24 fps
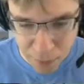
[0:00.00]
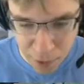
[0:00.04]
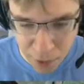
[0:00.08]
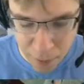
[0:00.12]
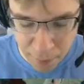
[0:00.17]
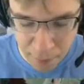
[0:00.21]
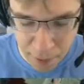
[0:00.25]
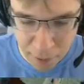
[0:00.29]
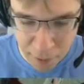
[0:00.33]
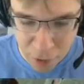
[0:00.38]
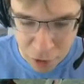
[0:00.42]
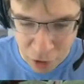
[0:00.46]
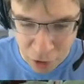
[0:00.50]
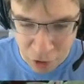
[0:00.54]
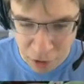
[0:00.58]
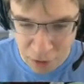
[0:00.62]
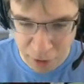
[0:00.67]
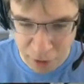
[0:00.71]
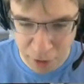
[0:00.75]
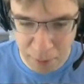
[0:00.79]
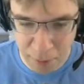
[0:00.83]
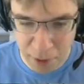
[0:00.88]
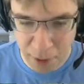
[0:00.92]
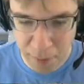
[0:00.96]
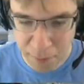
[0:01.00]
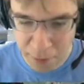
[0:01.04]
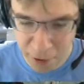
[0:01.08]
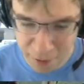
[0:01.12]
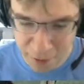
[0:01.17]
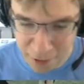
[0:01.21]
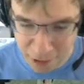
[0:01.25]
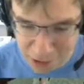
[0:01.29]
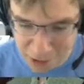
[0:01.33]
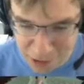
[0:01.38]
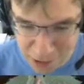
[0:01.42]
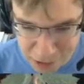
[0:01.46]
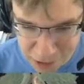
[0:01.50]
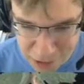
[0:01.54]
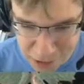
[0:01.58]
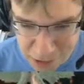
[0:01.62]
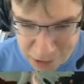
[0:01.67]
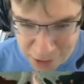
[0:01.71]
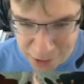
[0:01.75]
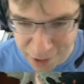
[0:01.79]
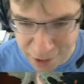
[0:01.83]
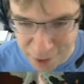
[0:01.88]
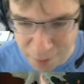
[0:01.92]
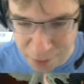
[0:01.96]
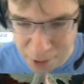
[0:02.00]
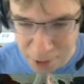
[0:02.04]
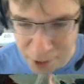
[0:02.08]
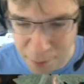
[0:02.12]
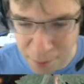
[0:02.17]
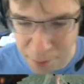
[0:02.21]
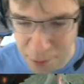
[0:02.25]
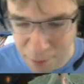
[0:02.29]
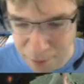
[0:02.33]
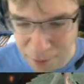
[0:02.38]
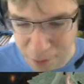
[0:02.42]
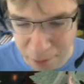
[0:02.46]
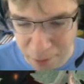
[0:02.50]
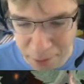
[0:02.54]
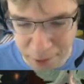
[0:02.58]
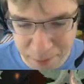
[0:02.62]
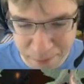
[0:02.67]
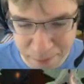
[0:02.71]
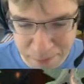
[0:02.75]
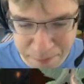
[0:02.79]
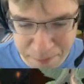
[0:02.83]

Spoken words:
Maybe I should have let them hit me at first turn so that I could play blood for blood.